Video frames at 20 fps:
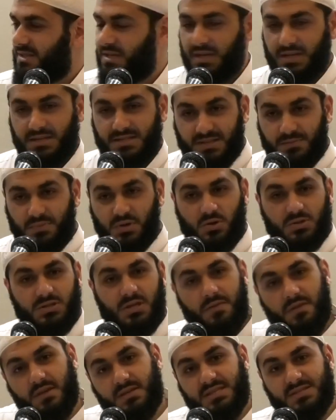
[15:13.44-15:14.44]
Isn't it because he
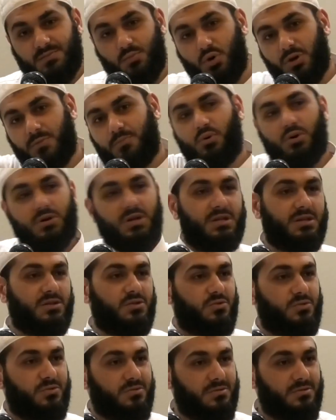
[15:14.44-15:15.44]
thinks he's more important than
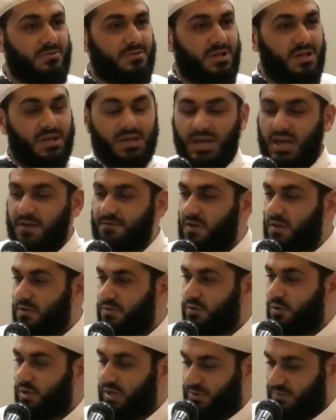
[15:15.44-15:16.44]
you? If he
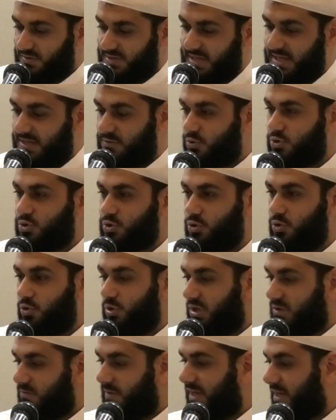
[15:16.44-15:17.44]
thought he was equal to you,
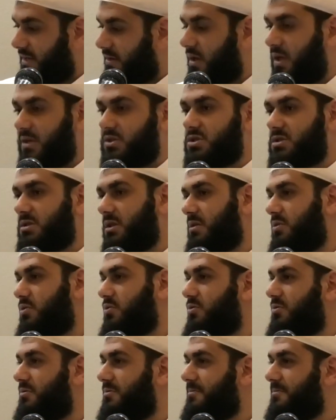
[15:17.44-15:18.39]
he'd wait in line just like you.